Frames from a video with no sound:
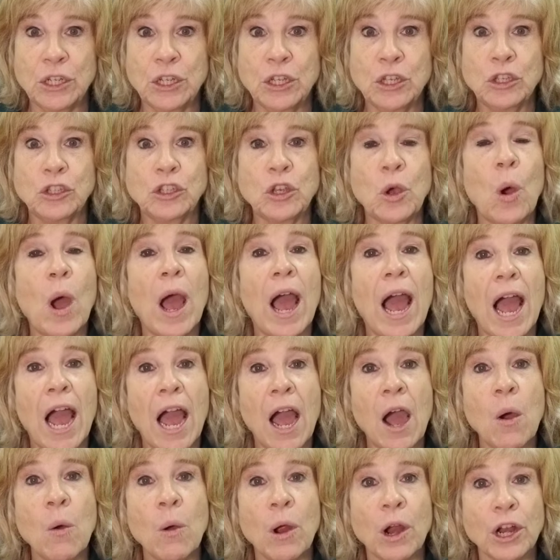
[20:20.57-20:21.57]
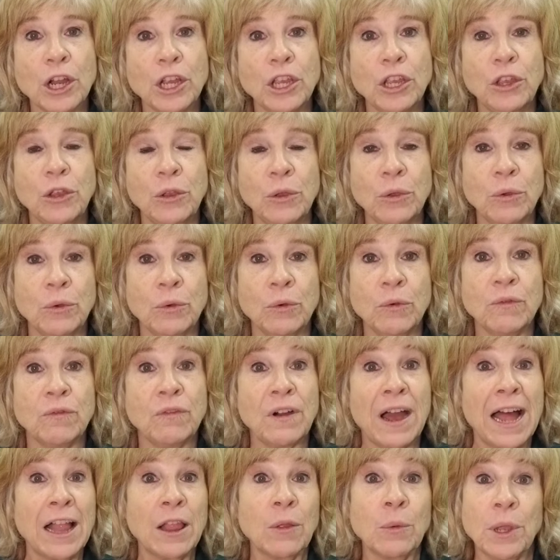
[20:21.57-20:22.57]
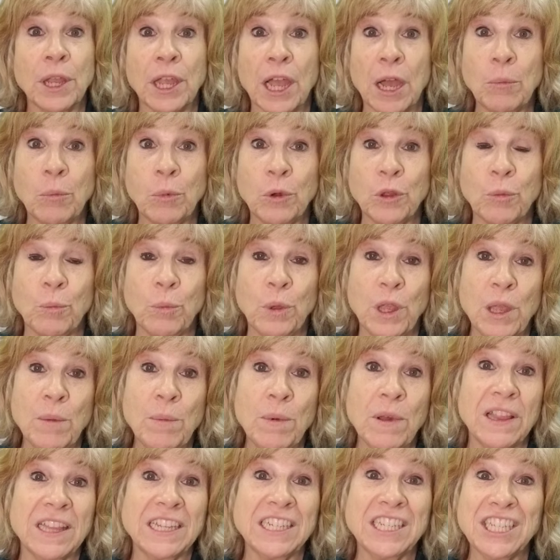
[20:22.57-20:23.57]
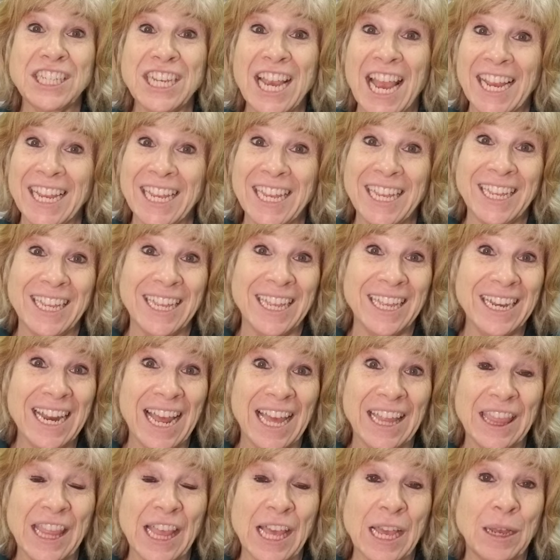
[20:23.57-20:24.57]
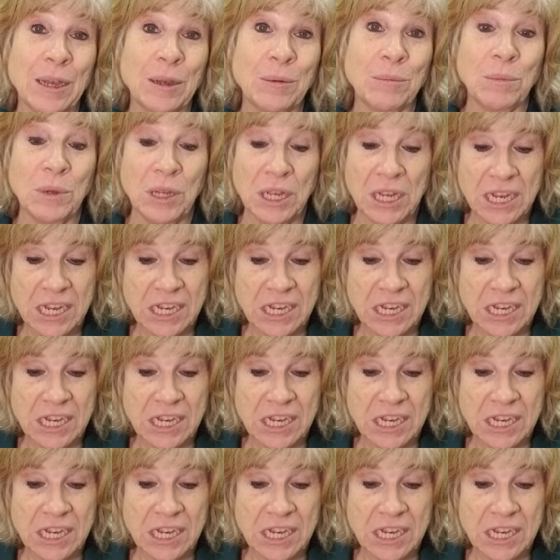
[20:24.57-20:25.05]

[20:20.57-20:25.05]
So how are you following up with people and checking in on them,